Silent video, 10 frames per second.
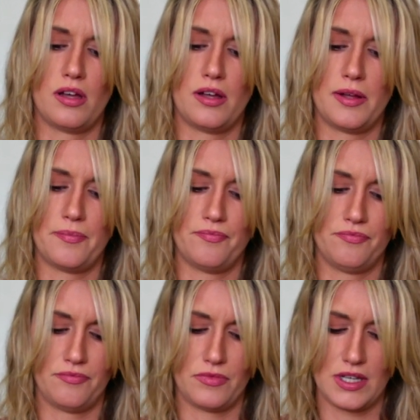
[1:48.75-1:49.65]
Um,
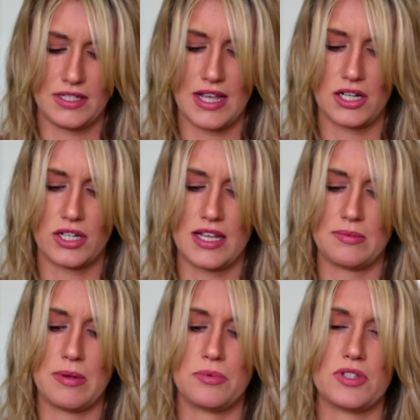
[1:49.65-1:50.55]
this actually has
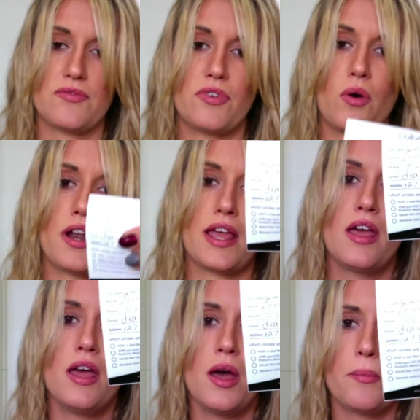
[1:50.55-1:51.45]
people's info on it,
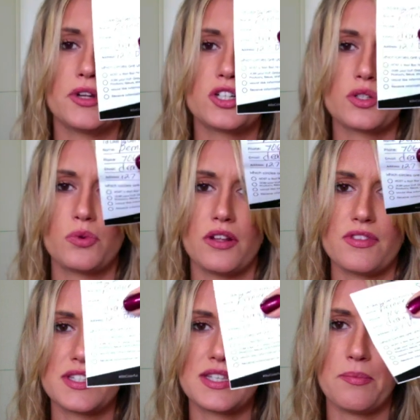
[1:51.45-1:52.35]
but just one of
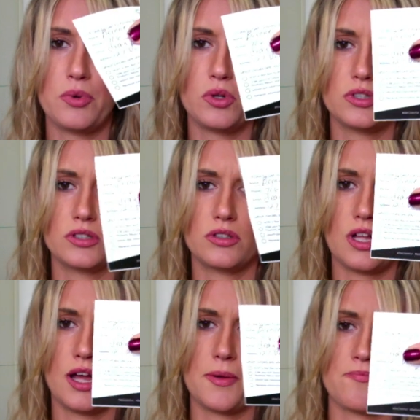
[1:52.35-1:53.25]
the simple little
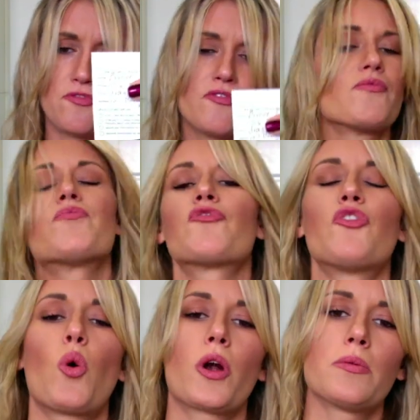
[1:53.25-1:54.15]
um,
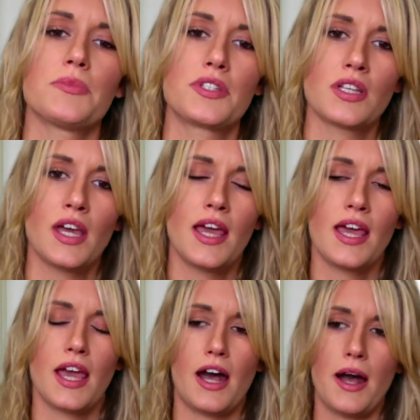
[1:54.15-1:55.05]
forms.
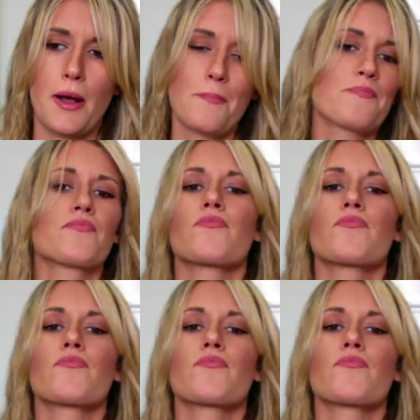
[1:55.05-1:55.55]
Um,